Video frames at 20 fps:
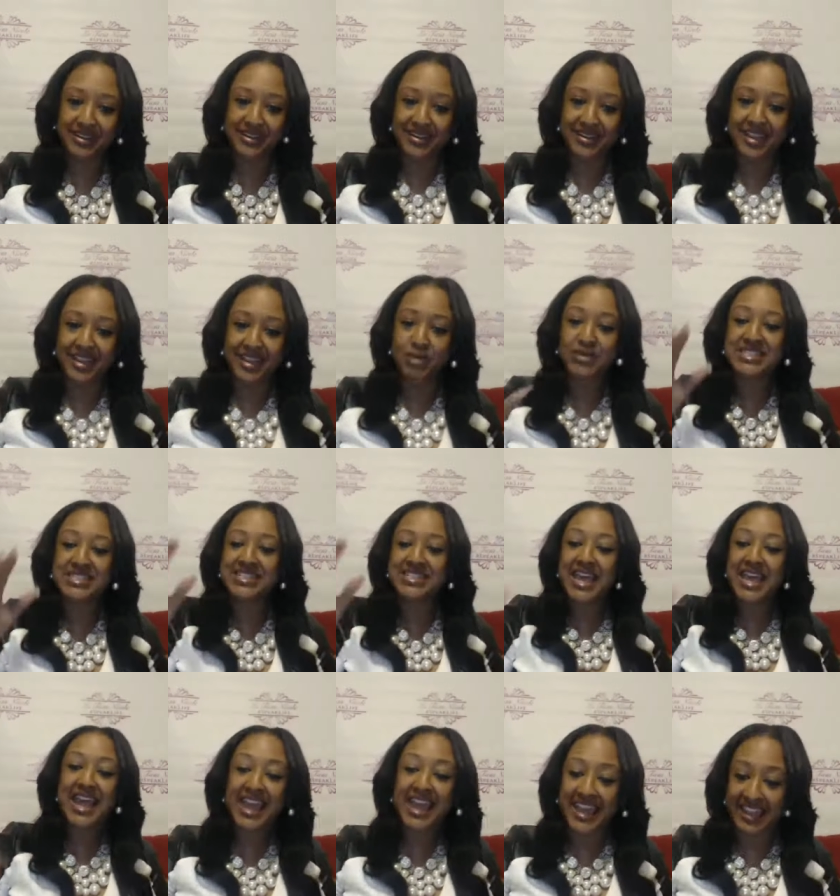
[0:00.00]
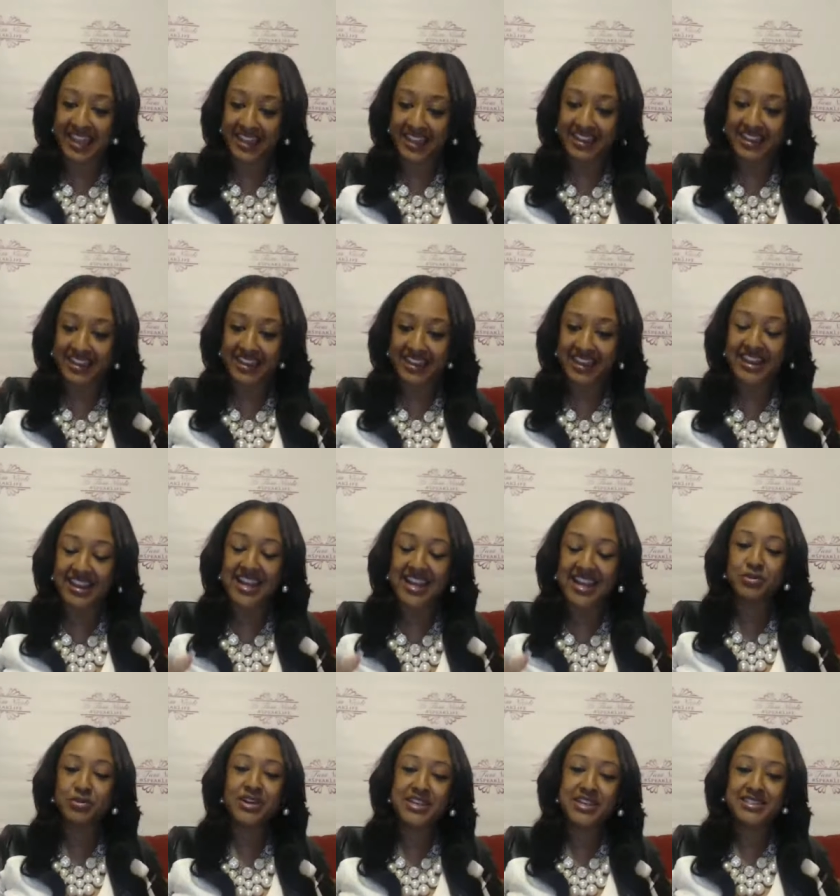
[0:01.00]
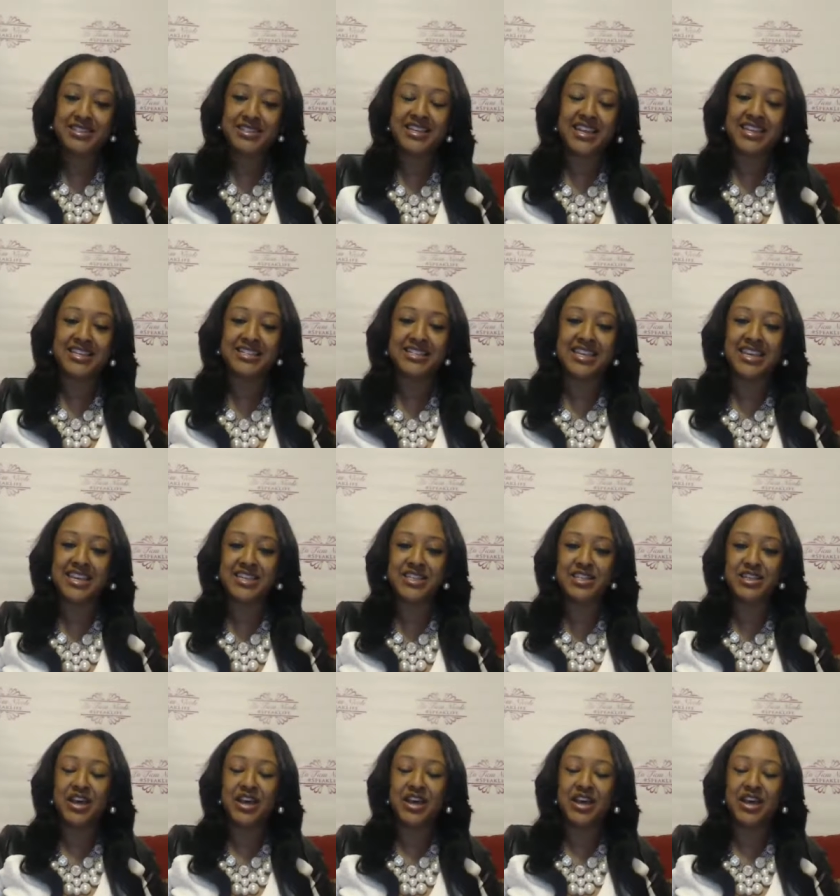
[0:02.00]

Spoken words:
He was sad. And that's when he said it's easy.